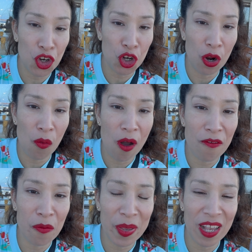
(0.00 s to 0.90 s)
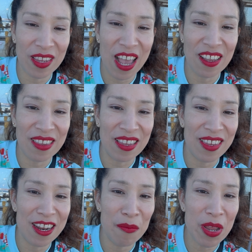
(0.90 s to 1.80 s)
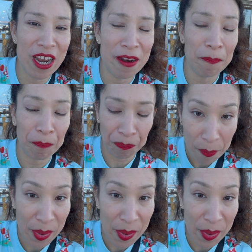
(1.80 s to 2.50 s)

churro waffle because it has the cinnamon in it.